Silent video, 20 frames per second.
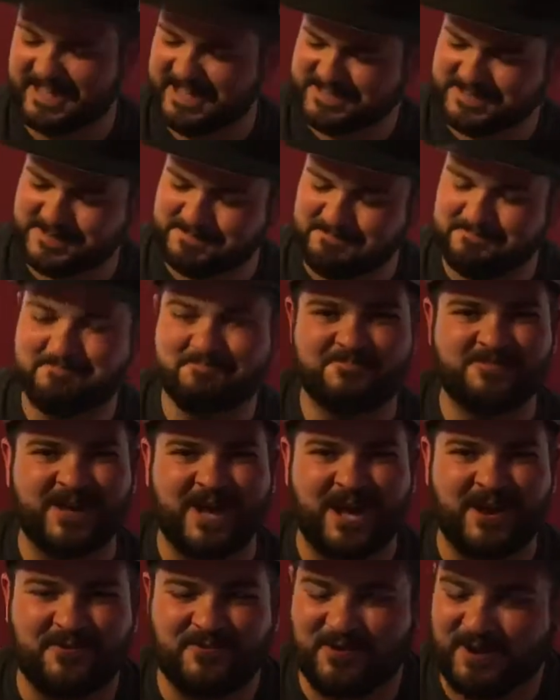That's
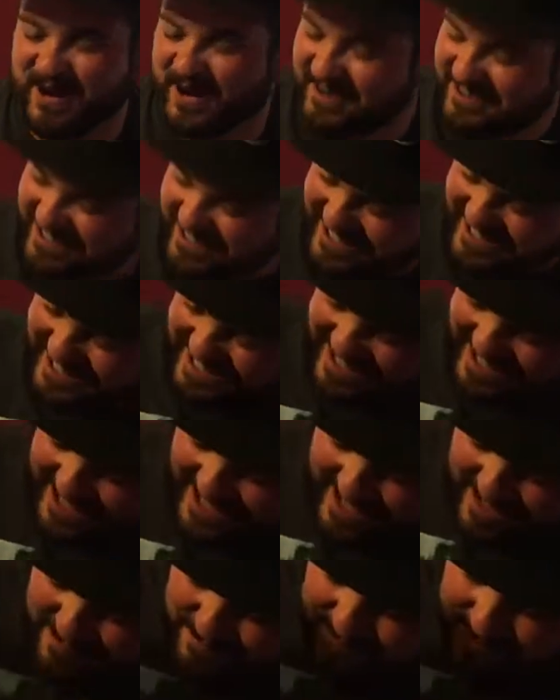kind of weird.
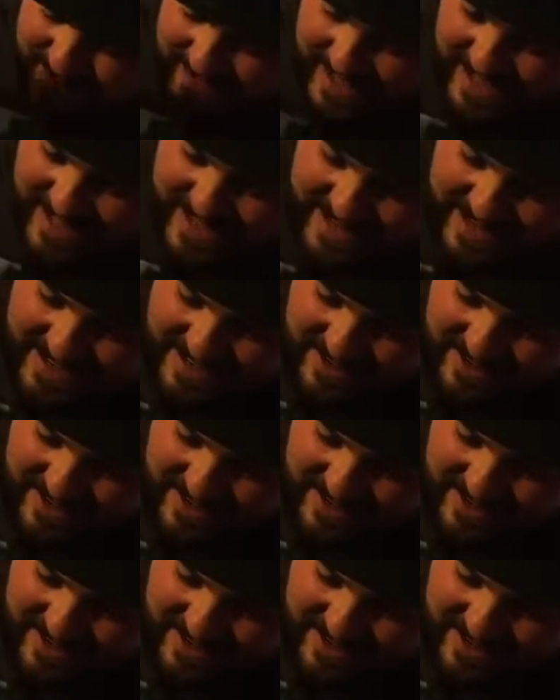But,